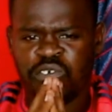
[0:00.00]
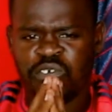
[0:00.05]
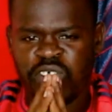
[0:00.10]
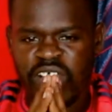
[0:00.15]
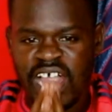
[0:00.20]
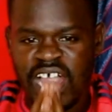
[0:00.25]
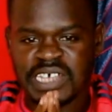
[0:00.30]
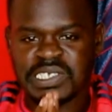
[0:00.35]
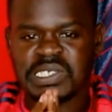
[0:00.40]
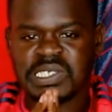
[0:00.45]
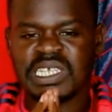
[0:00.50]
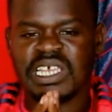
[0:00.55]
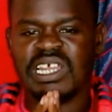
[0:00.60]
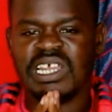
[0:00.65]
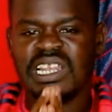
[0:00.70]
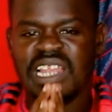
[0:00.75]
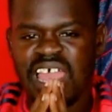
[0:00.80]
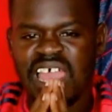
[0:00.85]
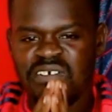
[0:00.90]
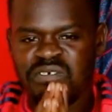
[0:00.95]
first
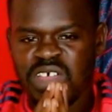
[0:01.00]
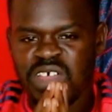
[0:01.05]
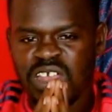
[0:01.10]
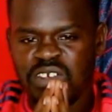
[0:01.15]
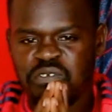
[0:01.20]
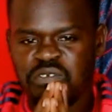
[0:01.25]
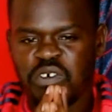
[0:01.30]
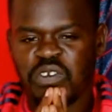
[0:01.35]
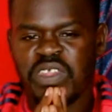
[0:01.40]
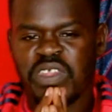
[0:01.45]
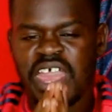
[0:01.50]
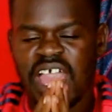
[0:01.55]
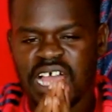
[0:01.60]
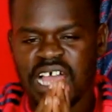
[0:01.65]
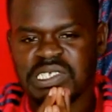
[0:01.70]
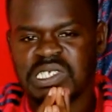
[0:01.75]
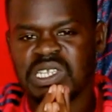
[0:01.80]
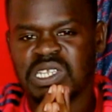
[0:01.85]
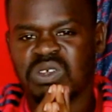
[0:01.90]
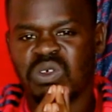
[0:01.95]
11 for
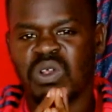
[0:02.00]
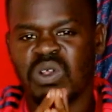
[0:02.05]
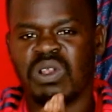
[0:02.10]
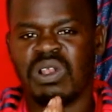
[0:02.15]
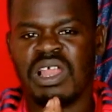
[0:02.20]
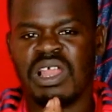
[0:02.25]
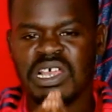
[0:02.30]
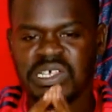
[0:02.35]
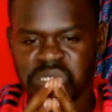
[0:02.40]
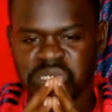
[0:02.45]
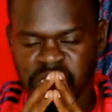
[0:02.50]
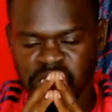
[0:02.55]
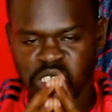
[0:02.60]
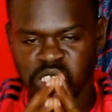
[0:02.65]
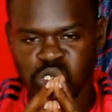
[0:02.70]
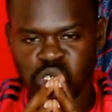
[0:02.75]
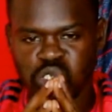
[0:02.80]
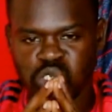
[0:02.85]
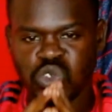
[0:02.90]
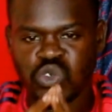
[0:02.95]
the Arsenal
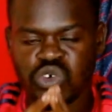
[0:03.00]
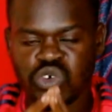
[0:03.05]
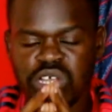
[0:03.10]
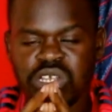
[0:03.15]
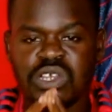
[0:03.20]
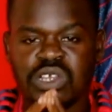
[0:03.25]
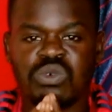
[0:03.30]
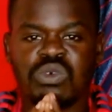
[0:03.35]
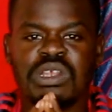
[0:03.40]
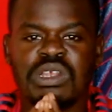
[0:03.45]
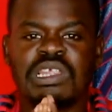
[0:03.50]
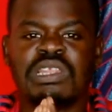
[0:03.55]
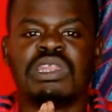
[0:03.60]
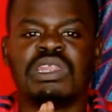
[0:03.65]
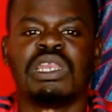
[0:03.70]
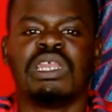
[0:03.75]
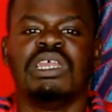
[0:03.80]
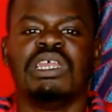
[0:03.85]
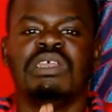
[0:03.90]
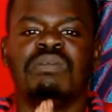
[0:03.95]
season
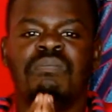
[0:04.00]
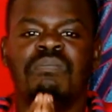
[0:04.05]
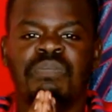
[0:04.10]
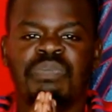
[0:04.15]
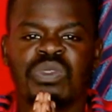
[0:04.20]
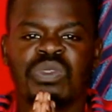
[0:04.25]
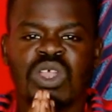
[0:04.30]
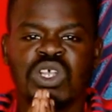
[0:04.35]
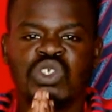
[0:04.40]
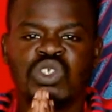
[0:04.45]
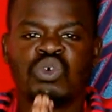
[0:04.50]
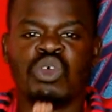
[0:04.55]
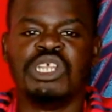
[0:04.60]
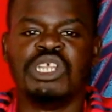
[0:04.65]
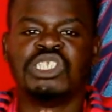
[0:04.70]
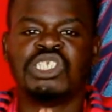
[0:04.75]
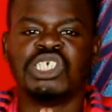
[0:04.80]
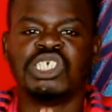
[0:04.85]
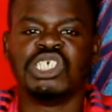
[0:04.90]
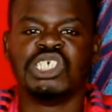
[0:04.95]

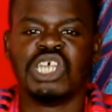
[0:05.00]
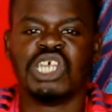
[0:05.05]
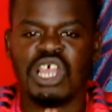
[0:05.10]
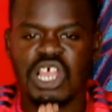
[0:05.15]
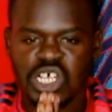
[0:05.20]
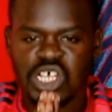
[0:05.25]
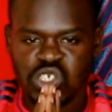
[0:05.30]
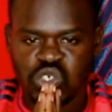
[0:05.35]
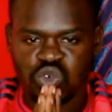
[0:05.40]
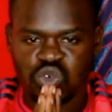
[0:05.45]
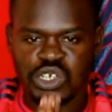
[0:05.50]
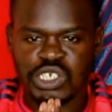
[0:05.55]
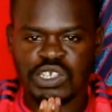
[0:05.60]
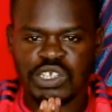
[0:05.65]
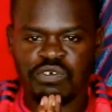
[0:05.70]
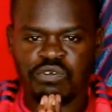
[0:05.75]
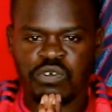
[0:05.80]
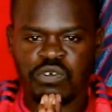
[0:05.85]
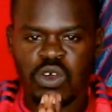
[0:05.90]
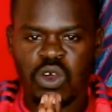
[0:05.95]

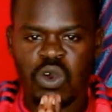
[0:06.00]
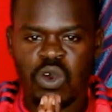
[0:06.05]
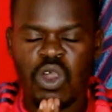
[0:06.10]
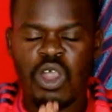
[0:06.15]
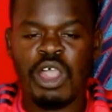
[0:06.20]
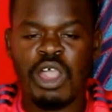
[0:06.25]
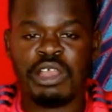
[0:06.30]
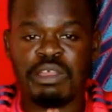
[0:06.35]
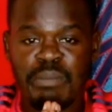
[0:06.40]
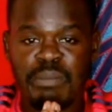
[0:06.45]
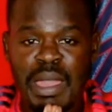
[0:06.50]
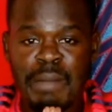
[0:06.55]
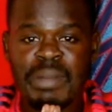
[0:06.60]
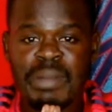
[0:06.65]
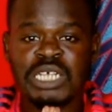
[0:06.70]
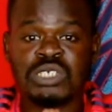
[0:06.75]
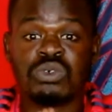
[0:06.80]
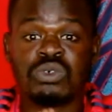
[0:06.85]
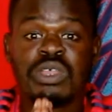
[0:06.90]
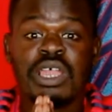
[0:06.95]
2023-2024.
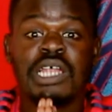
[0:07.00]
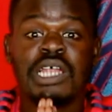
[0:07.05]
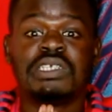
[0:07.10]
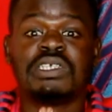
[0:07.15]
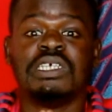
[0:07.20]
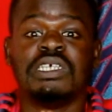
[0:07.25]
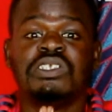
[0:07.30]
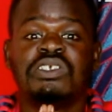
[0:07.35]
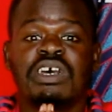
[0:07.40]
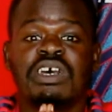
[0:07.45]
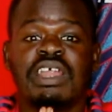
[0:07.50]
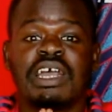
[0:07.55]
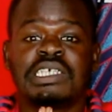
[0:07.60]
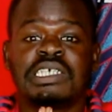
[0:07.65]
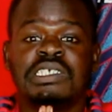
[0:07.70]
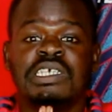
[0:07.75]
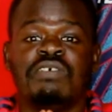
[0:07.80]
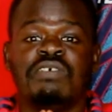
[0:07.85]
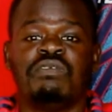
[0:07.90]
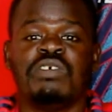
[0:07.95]
Remember to get
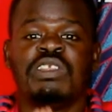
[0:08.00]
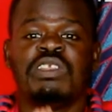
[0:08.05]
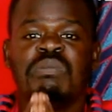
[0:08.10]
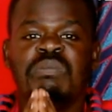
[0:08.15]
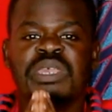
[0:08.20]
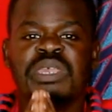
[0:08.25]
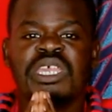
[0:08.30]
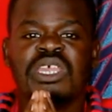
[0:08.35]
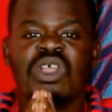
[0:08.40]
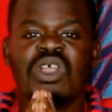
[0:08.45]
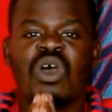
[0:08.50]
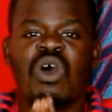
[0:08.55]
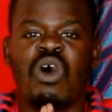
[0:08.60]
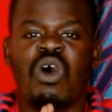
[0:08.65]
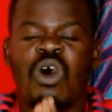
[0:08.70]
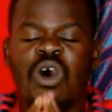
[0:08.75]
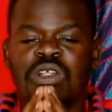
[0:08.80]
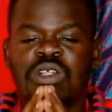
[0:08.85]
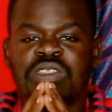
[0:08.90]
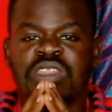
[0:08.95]
interactive with me
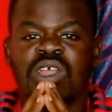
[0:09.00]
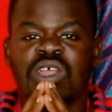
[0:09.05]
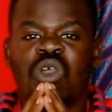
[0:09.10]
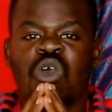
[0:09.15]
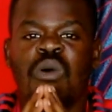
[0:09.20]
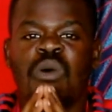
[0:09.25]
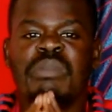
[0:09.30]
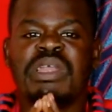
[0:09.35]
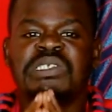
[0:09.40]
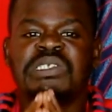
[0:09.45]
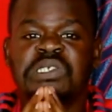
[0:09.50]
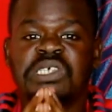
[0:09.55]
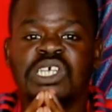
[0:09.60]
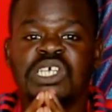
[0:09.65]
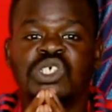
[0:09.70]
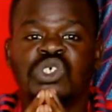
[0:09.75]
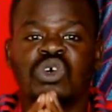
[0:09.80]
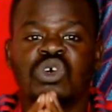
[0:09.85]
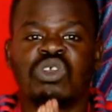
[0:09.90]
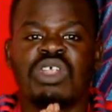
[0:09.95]
on the comment
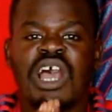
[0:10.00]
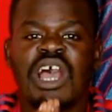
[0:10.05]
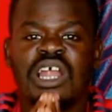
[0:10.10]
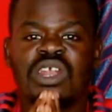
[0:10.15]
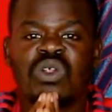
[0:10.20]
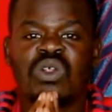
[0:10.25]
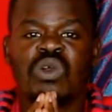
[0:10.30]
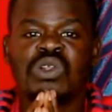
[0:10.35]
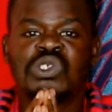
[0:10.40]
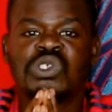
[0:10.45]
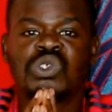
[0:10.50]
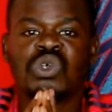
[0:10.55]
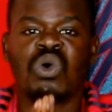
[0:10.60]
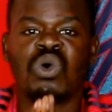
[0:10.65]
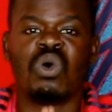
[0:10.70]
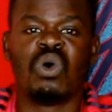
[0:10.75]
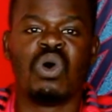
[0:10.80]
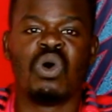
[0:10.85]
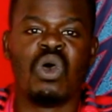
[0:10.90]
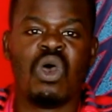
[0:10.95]
section and
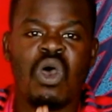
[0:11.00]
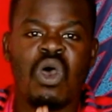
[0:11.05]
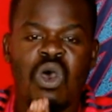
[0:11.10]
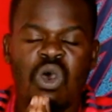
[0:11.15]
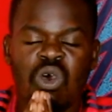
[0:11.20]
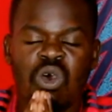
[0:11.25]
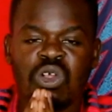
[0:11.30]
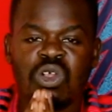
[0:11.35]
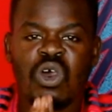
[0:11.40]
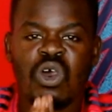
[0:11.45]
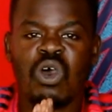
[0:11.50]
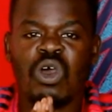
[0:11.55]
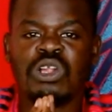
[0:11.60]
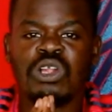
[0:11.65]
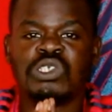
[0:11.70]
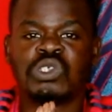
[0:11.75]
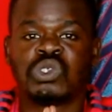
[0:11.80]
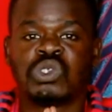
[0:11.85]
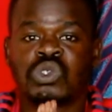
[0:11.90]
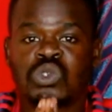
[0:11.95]
also on
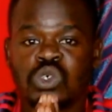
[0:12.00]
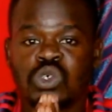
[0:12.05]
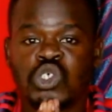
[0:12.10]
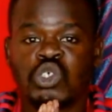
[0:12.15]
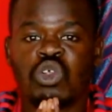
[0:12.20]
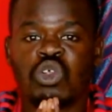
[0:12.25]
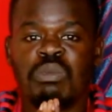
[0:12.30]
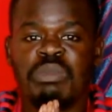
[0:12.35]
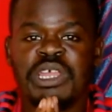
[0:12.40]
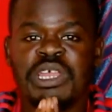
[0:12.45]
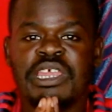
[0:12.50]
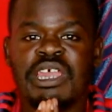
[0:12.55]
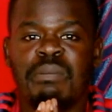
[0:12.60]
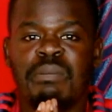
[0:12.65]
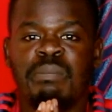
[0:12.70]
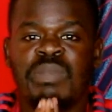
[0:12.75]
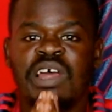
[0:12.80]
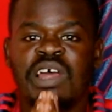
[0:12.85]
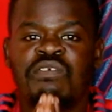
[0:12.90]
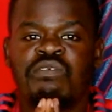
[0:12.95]
all social
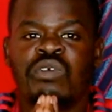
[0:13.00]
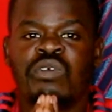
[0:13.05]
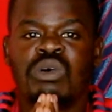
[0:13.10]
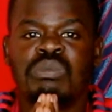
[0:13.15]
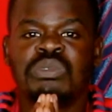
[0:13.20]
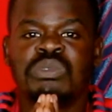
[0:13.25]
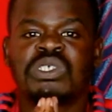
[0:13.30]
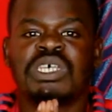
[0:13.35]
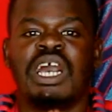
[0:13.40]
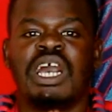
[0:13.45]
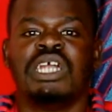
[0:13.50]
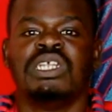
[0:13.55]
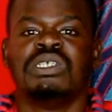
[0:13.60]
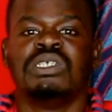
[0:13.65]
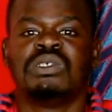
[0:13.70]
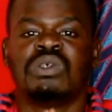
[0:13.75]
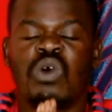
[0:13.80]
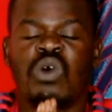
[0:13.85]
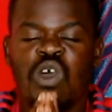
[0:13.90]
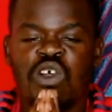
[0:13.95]
media platforms
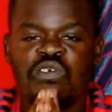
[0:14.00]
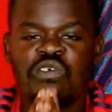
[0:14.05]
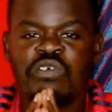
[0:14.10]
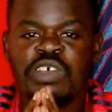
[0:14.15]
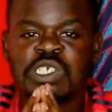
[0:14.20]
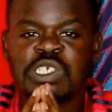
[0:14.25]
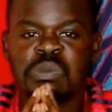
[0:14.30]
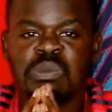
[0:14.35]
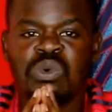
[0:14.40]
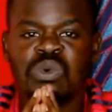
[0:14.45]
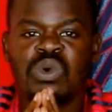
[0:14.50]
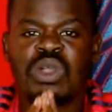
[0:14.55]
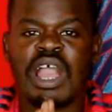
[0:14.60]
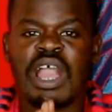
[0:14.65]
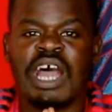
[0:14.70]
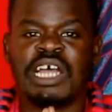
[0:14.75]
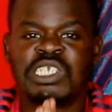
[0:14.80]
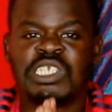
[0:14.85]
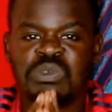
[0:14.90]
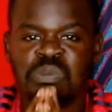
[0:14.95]
and on
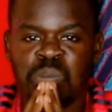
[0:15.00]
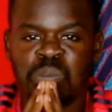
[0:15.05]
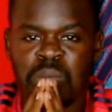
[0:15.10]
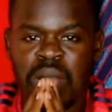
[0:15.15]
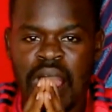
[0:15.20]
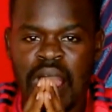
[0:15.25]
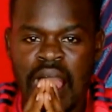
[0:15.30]
Facebook at